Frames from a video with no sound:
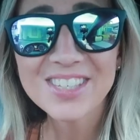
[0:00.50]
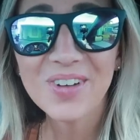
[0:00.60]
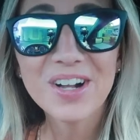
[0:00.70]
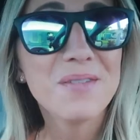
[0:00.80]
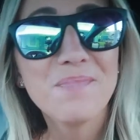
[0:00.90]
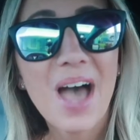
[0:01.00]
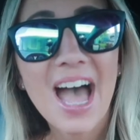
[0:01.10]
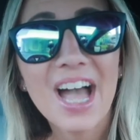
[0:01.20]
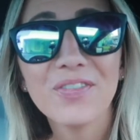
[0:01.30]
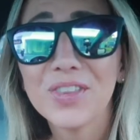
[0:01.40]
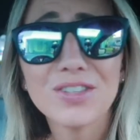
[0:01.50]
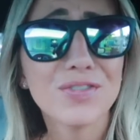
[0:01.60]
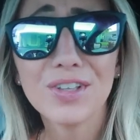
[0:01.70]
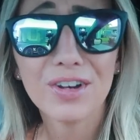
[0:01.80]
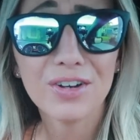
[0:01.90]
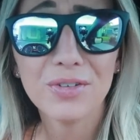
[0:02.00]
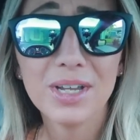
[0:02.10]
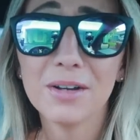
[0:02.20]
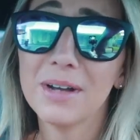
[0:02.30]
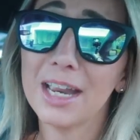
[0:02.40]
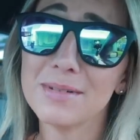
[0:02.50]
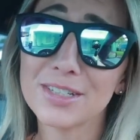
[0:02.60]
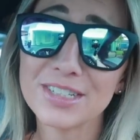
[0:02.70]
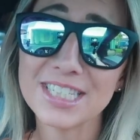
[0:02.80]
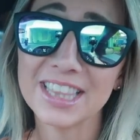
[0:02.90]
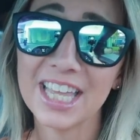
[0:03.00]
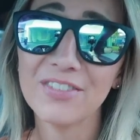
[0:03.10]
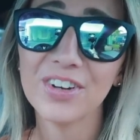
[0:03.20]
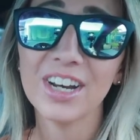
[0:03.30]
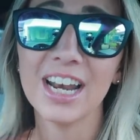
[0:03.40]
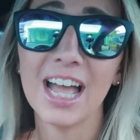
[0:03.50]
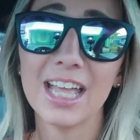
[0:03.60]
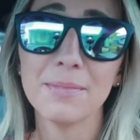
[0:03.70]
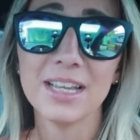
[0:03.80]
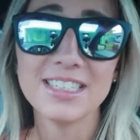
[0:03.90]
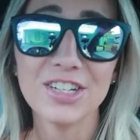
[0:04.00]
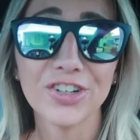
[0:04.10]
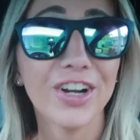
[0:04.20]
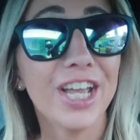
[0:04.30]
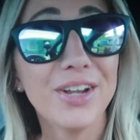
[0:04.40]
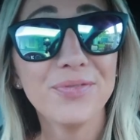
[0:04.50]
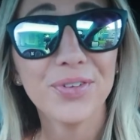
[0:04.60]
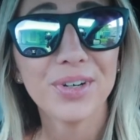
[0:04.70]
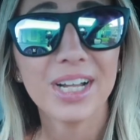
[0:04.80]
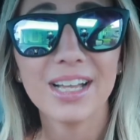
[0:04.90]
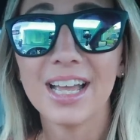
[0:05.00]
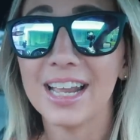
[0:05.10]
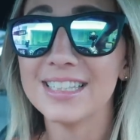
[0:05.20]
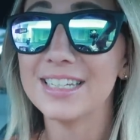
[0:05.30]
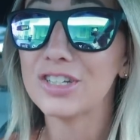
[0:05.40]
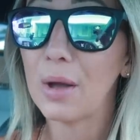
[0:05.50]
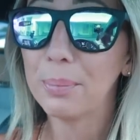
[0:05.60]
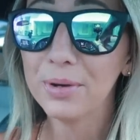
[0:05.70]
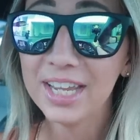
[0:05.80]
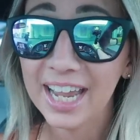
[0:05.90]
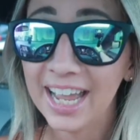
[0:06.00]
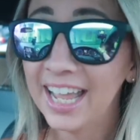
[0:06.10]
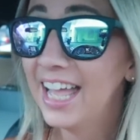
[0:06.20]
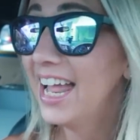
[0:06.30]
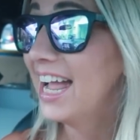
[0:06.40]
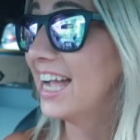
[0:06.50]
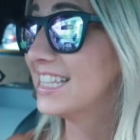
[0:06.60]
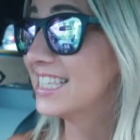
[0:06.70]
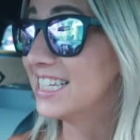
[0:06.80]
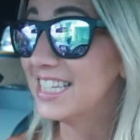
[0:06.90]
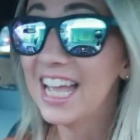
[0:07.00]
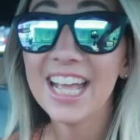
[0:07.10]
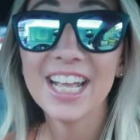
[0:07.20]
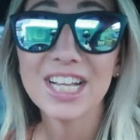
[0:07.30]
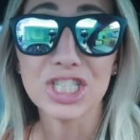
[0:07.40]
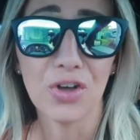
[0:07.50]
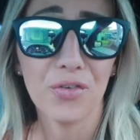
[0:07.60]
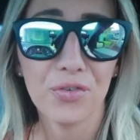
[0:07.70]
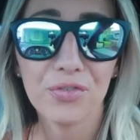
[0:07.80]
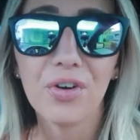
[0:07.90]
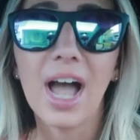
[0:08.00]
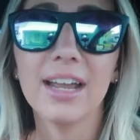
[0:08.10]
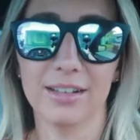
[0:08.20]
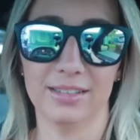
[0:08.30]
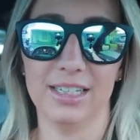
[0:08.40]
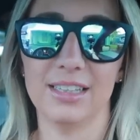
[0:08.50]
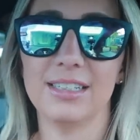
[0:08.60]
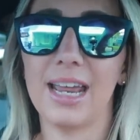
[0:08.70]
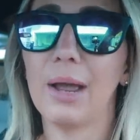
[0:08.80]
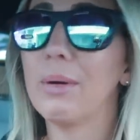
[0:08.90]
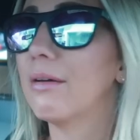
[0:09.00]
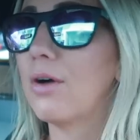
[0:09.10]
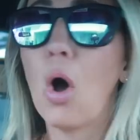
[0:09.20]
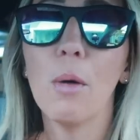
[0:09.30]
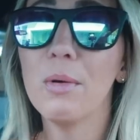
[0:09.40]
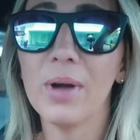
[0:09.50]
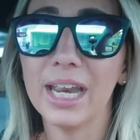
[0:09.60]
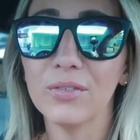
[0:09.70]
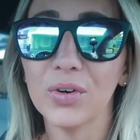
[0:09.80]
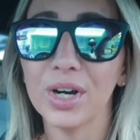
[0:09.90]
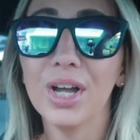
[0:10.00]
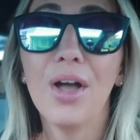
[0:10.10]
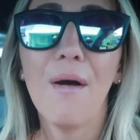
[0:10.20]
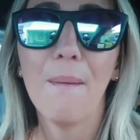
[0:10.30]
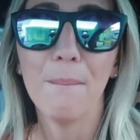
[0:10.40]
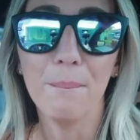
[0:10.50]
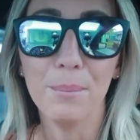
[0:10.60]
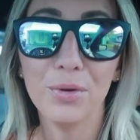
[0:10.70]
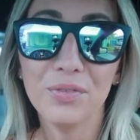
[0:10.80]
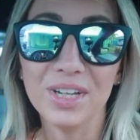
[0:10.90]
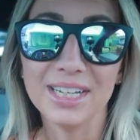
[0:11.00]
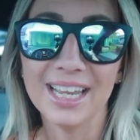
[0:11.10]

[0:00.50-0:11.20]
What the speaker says: Welcome back. For those of you that are new here, my name is Kristen Linkford and I am a teacher in Florida and I teach pre-K. And today is finally the day we have all been waiting for, moving